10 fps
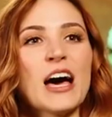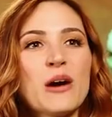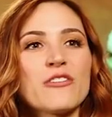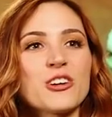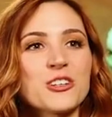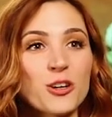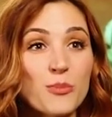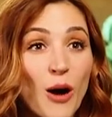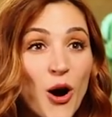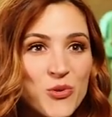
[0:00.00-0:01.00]
However, your
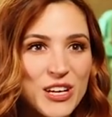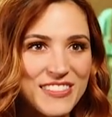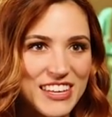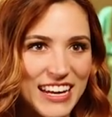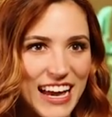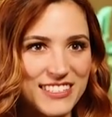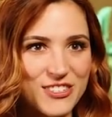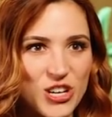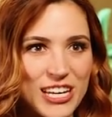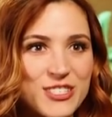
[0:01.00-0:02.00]
opponent then has a
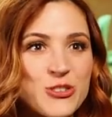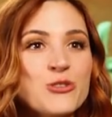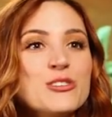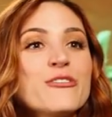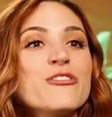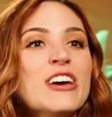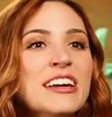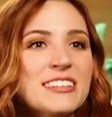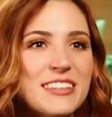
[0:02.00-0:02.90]
chance to defend